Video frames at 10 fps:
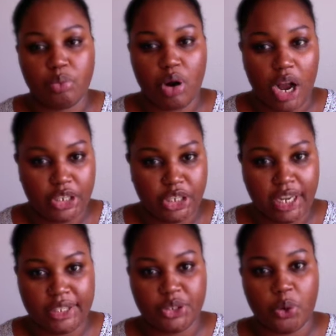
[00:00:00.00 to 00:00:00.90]

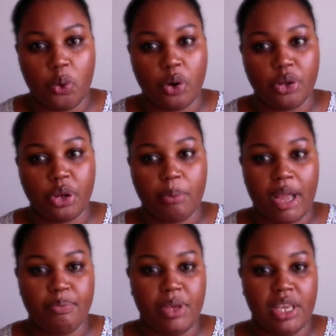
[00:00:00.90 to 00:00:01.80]
projects, or there
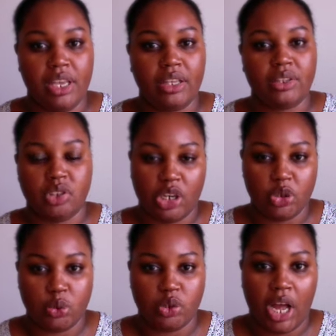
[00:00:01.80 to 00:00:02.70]
might be
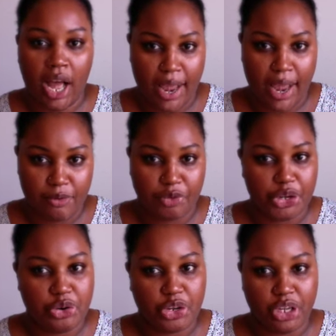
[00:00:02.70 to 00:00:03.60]
scheduled time for
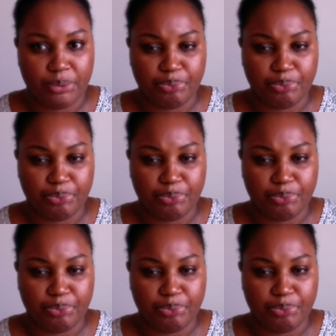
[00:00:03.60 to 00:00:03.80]
you to,